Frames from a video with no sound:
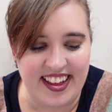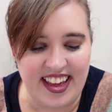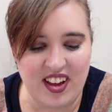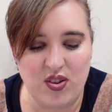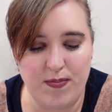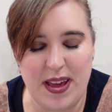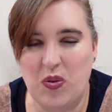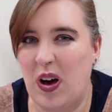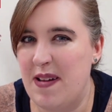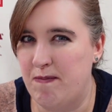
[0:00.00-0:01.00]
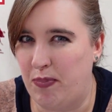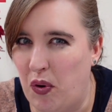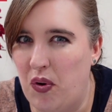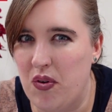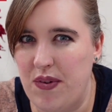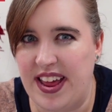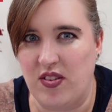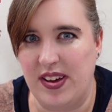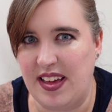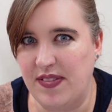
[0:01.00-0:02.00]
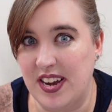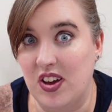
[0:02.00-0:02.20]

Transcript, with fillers: it could be quite boring or even